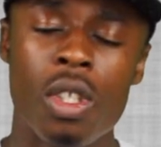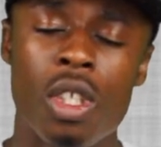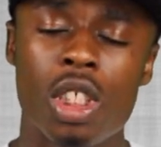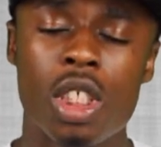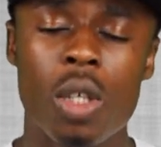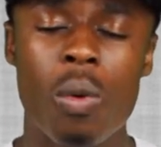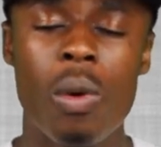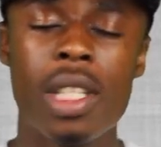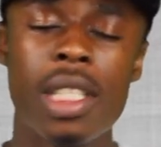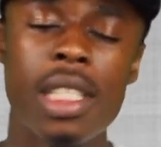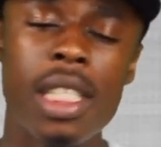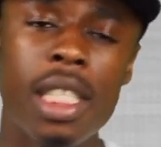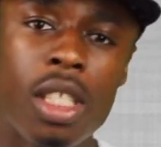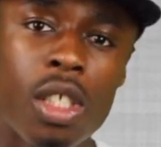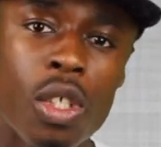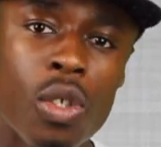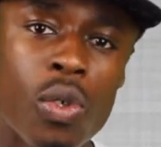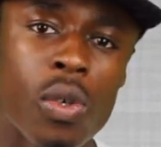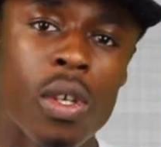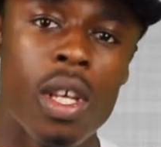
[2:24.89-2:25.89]
So what did he
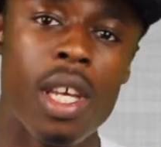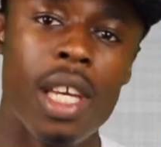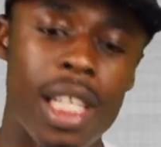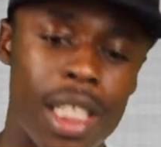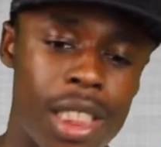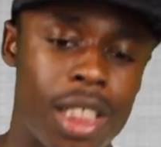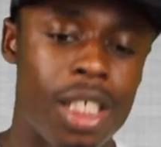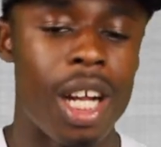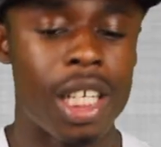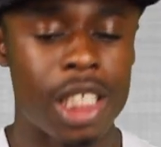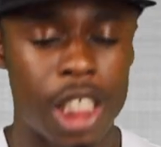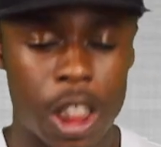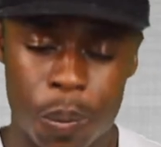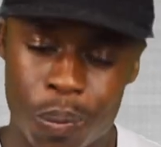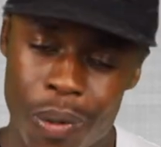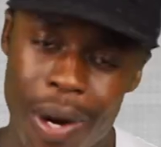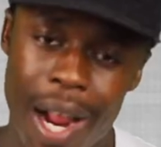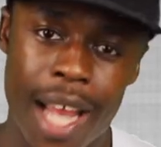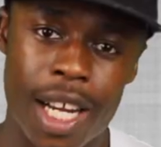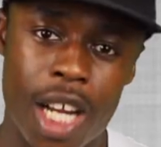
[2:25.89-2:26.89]
do? He sucked his
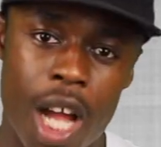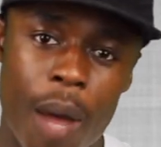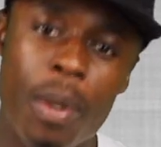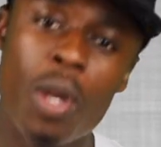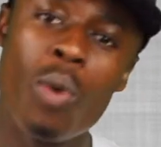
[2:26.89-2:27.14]
pride up.